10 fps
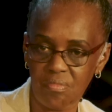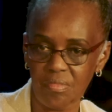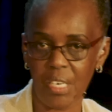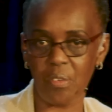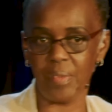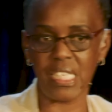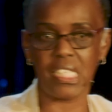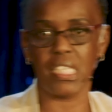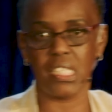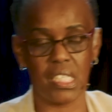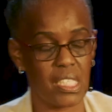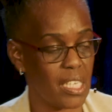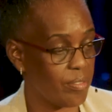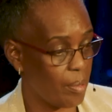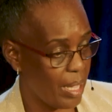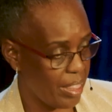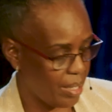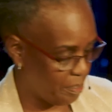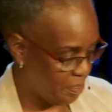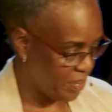one of my sons didn't have a
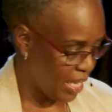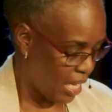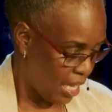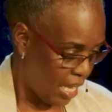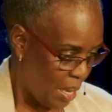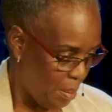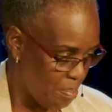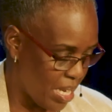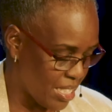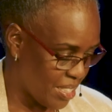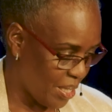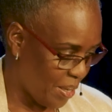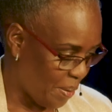mother. But